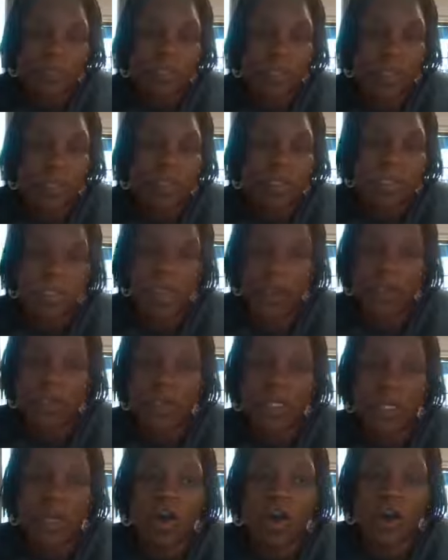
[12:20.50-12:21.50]
uh, link
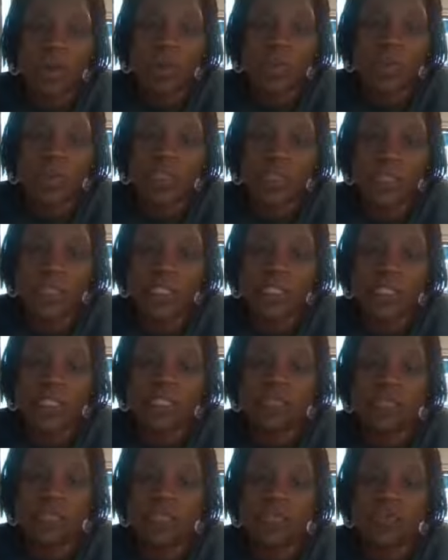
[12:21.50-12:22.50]
link hearts with us
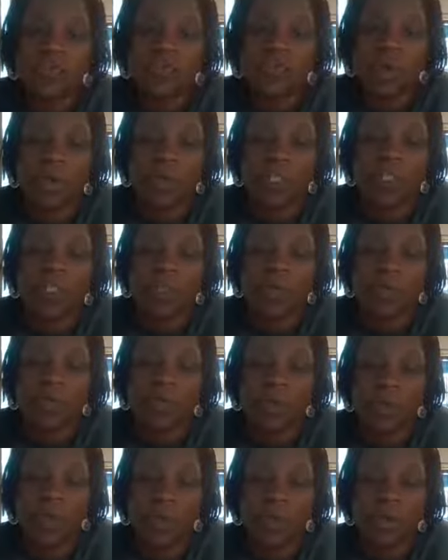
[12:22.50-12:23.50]
and, and join us in
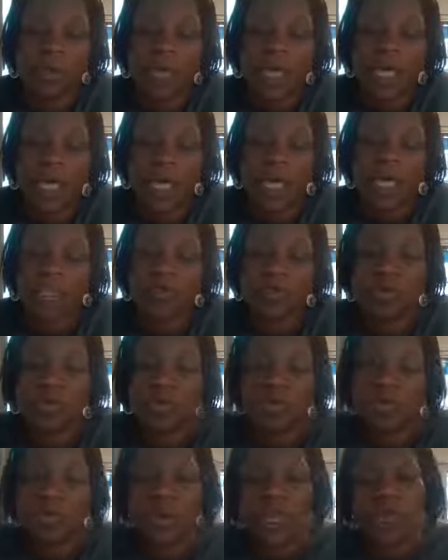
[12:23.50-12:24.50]
prayer as we're
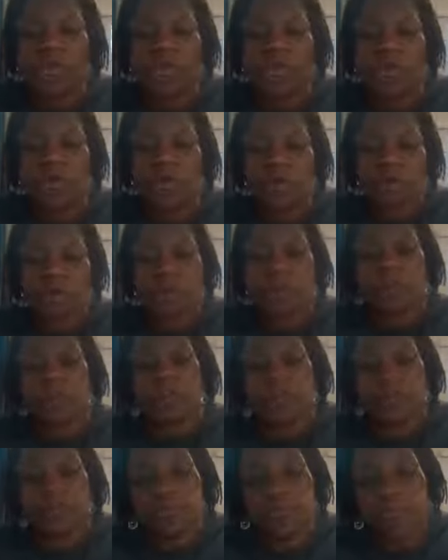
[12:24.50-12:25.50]
praying for uh,
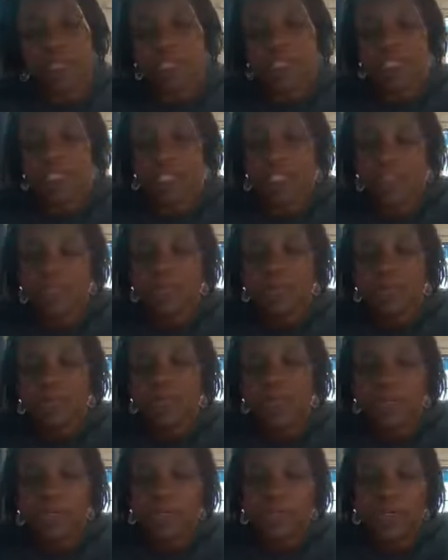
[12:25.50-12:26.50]
the expansion
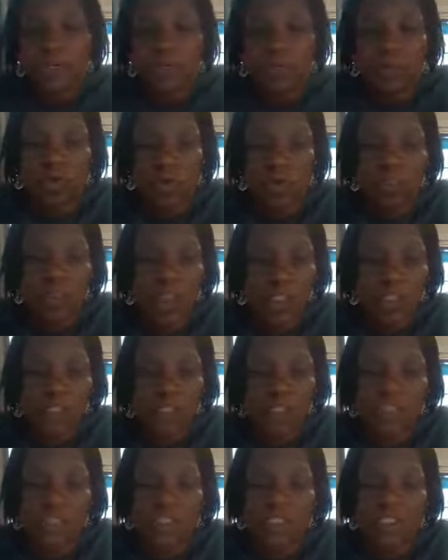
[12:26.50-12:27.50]
of Tell the World
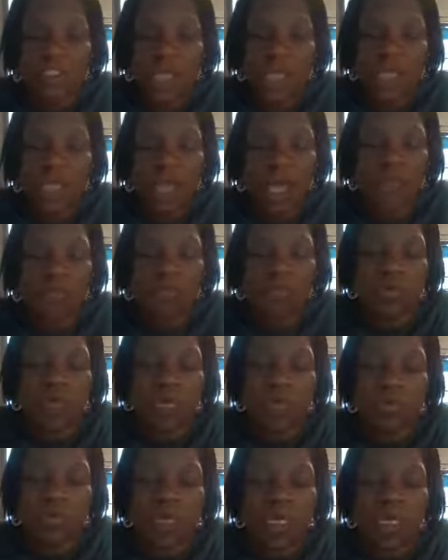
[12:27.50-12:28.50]
Ministries and that God,
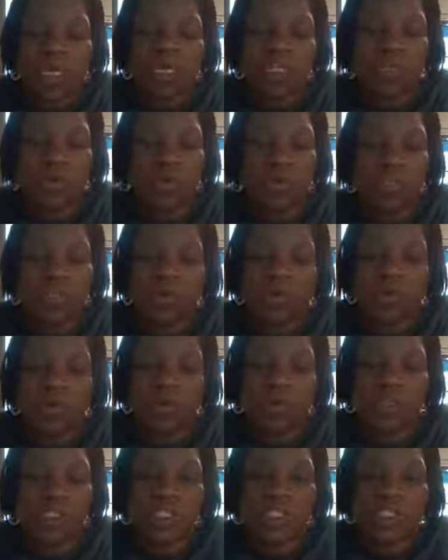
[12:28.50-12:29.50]
um, His Holy
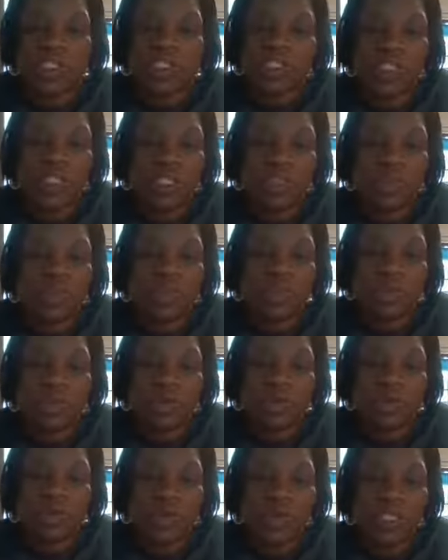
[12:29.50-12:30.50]
Spirit will just continue to
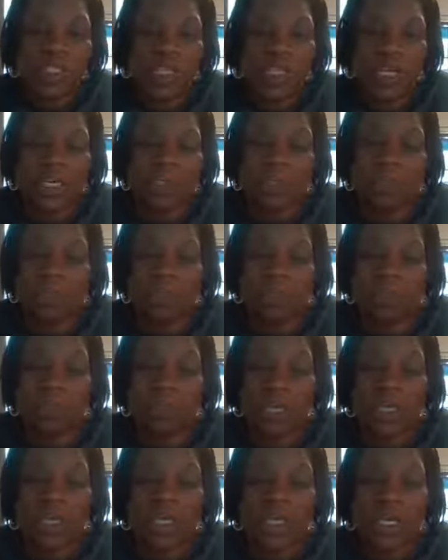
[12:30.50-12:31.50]
anoint and to
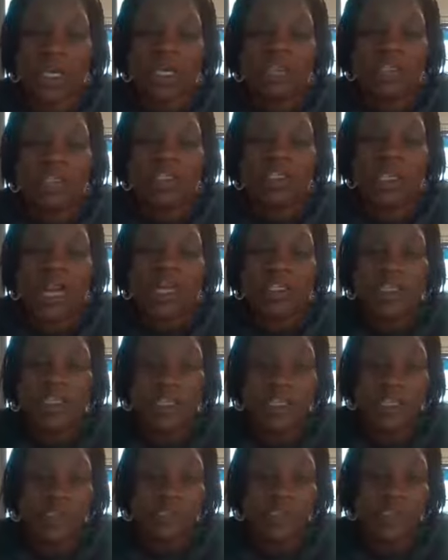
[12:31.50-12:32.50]
bring these
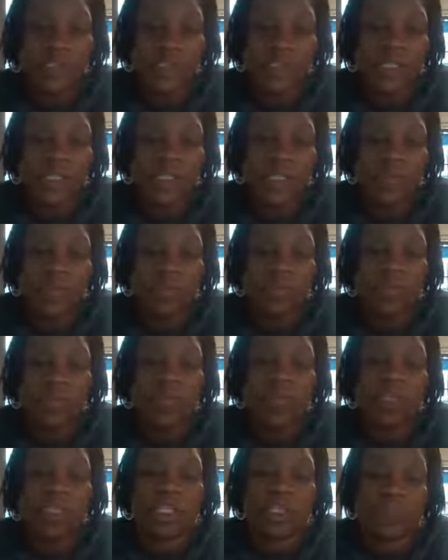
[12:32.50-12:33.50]
ideas to us as we
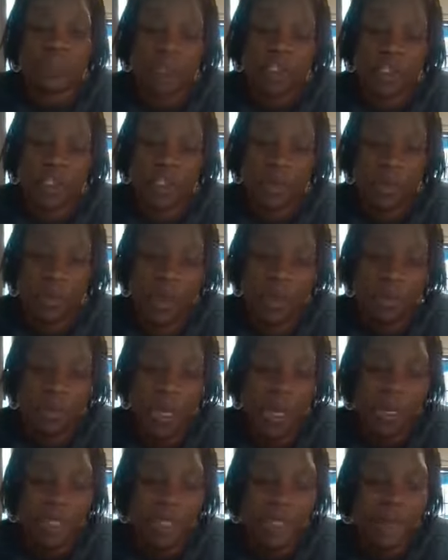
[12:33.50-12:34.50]
bring them to you.
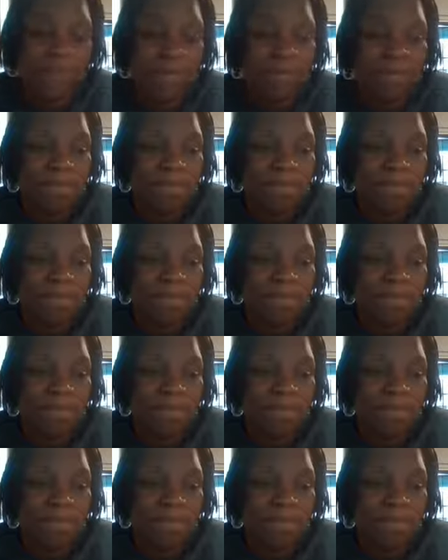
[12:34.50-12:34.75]
Amen.